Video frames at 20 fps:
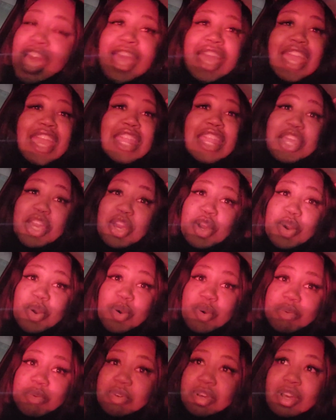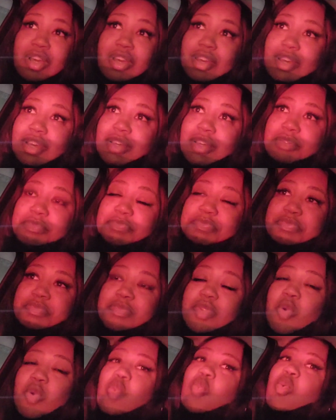Anywho,
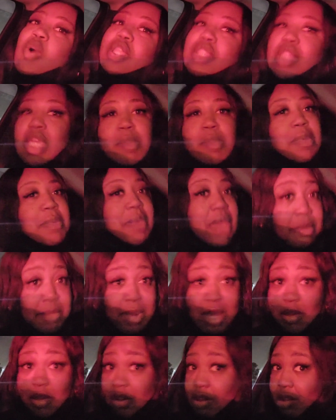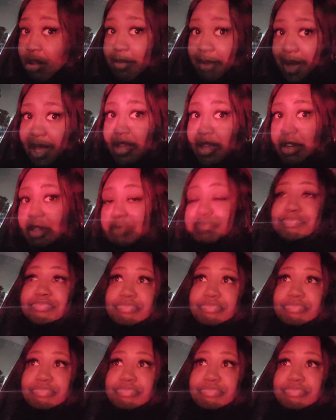one thing about me, I'm not gonna comb my hair.